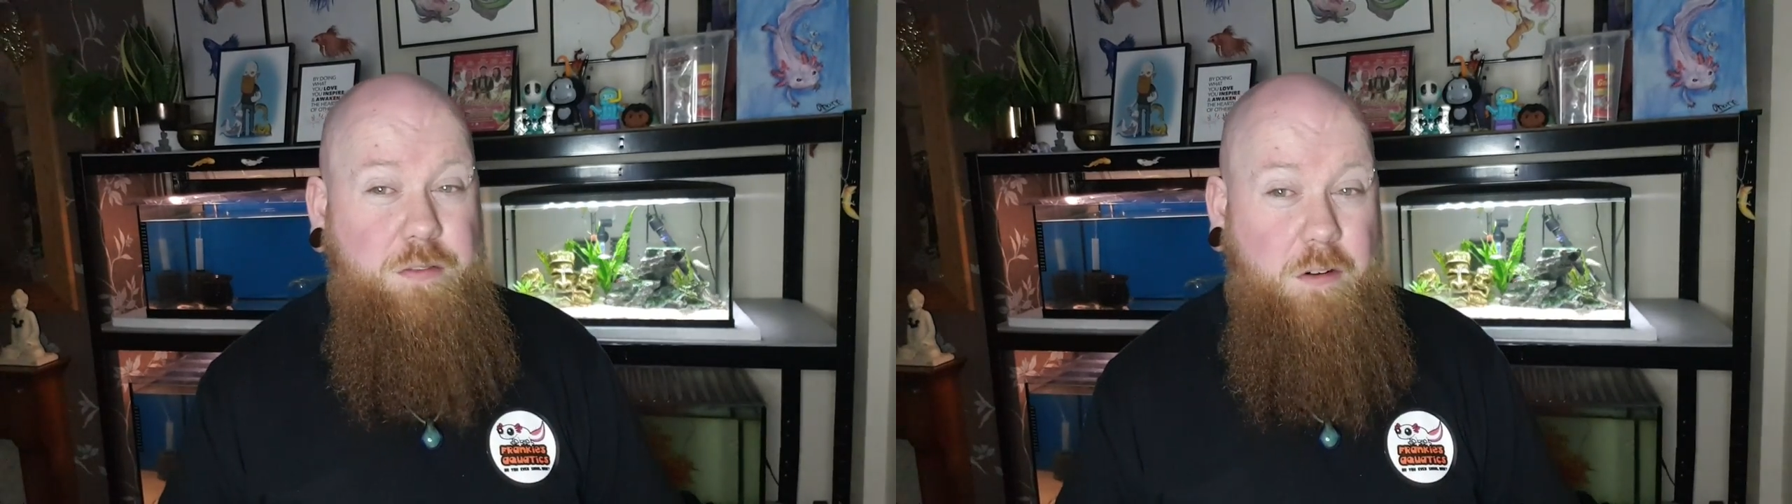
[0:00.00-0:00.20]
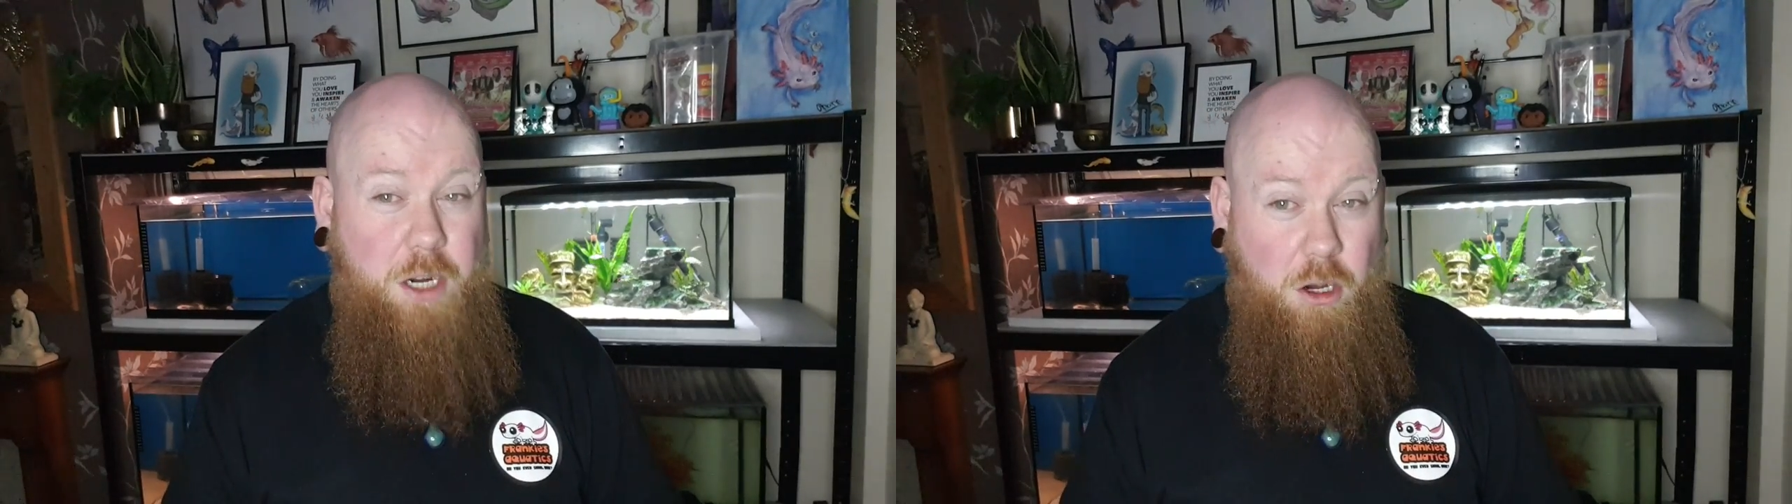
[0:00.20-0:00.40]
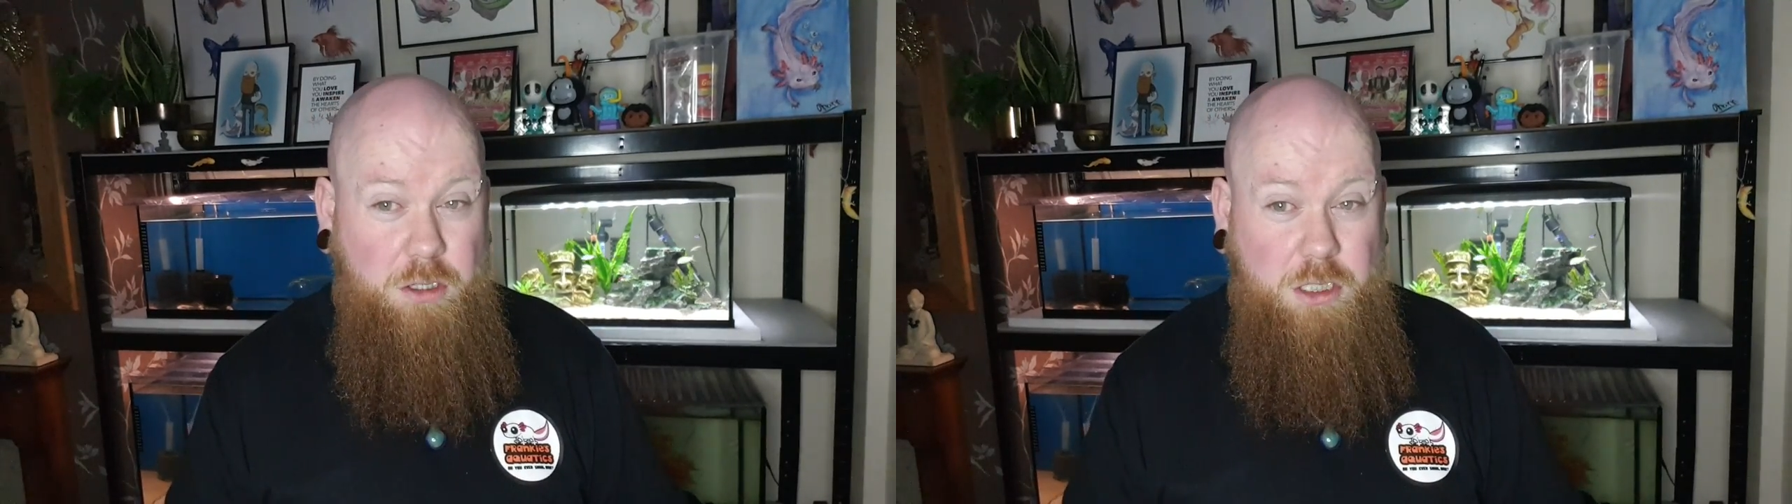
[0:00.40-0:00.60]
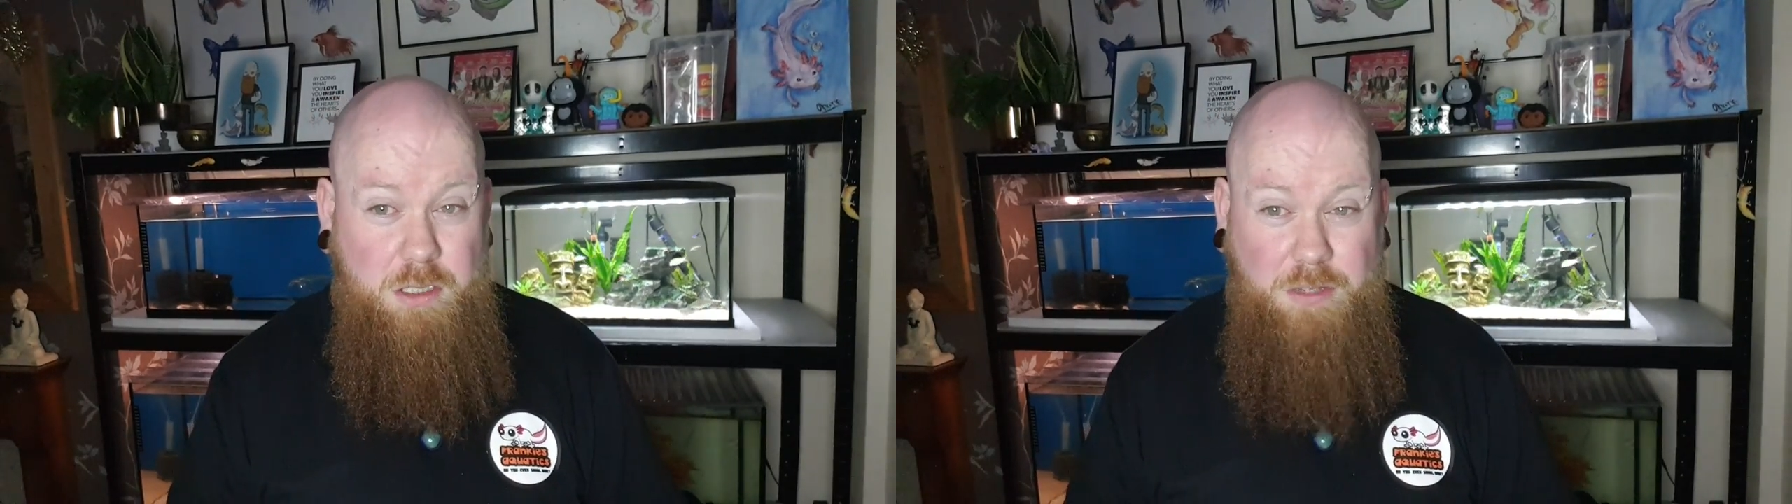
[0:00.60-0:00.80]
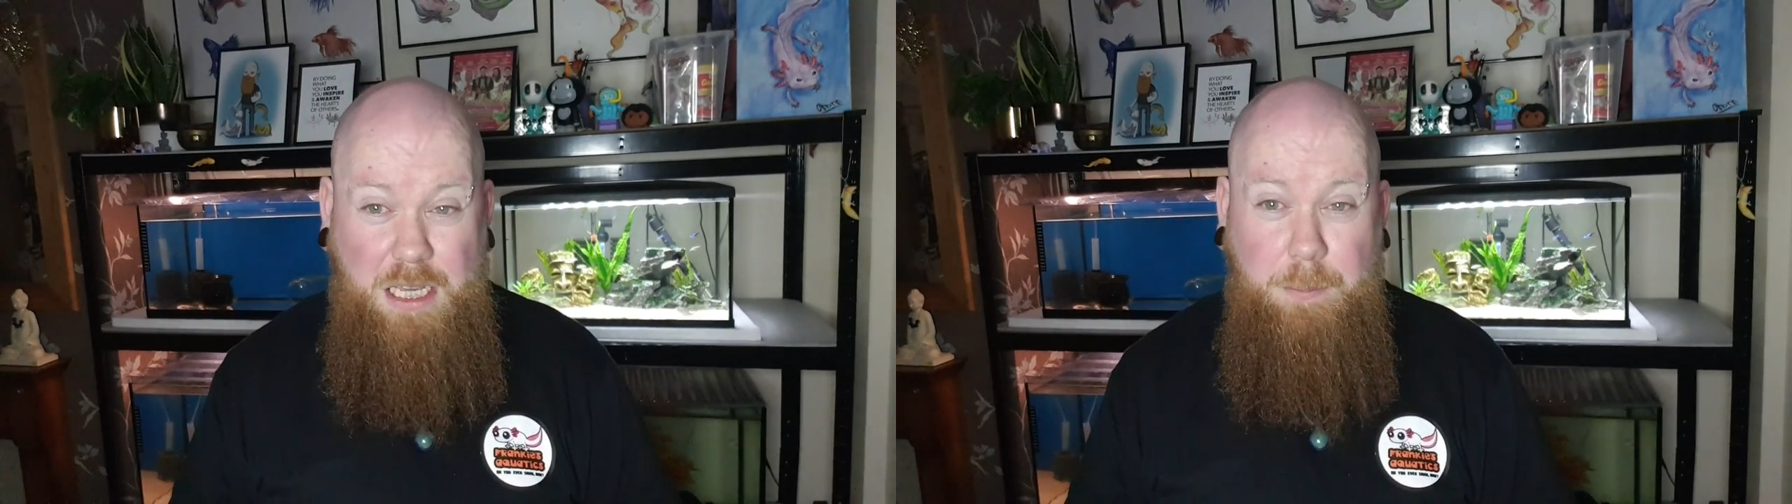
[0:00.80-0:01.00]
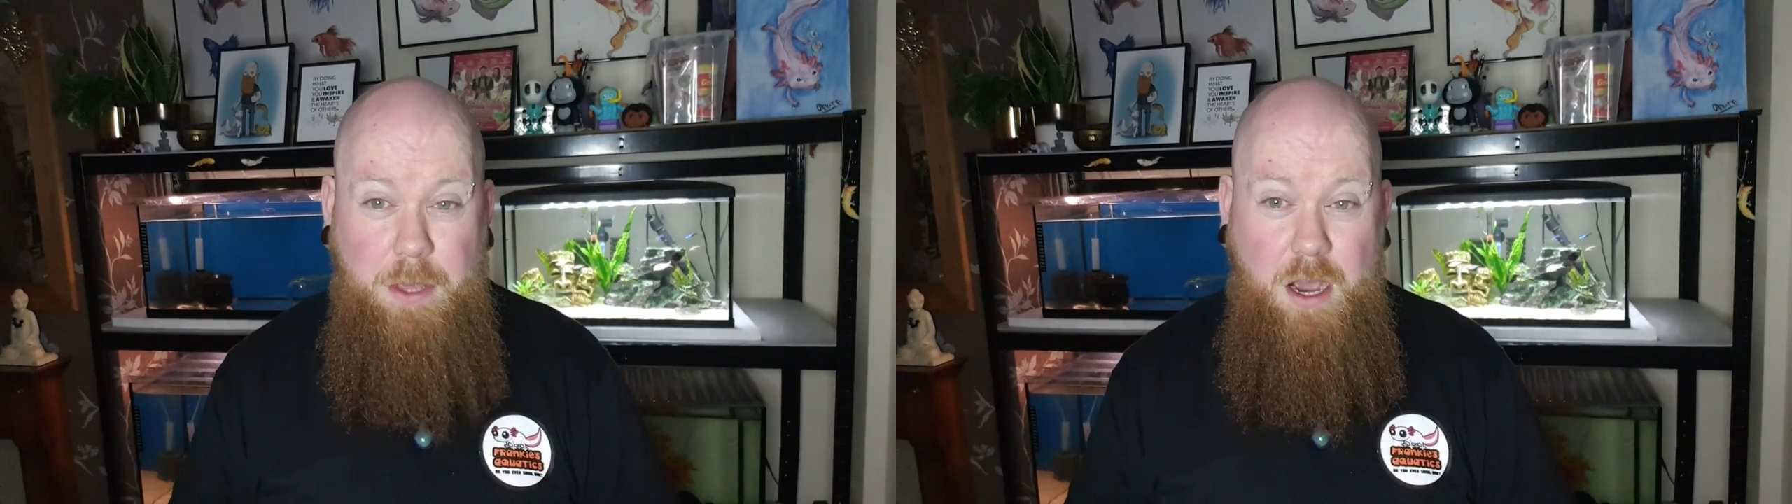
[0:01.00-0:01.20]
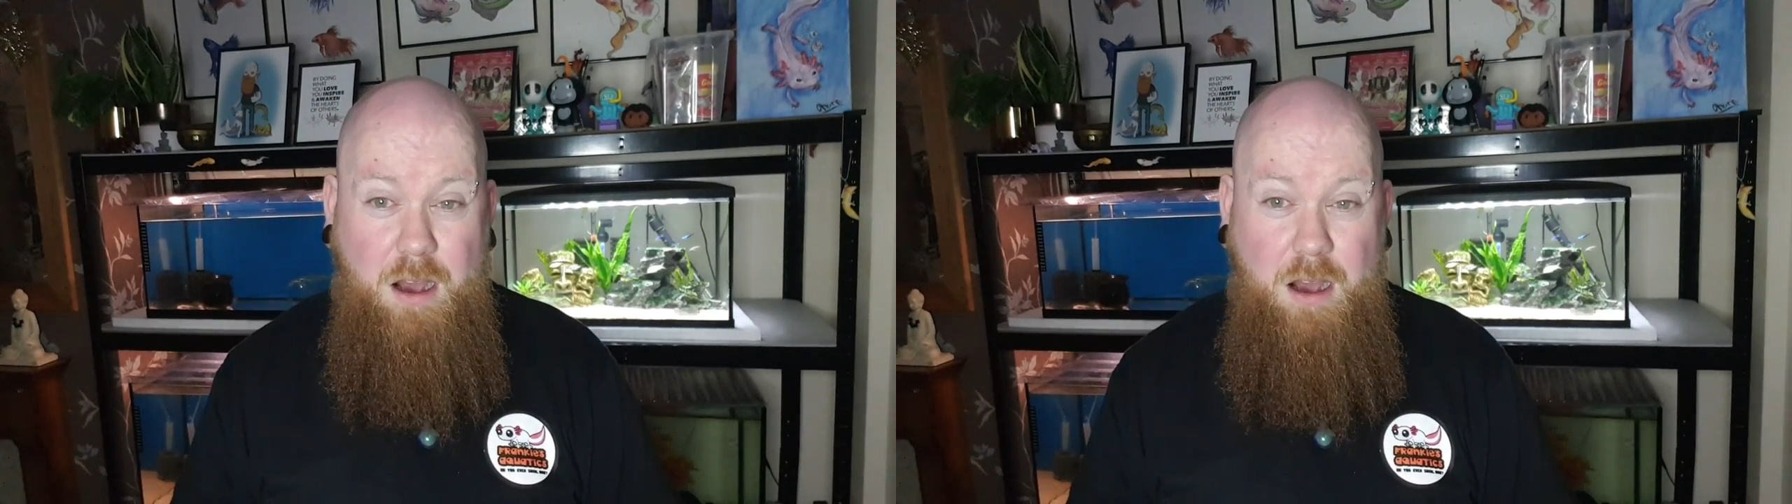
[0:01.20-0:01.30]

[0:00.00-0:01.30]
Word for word: very conscious of keeping your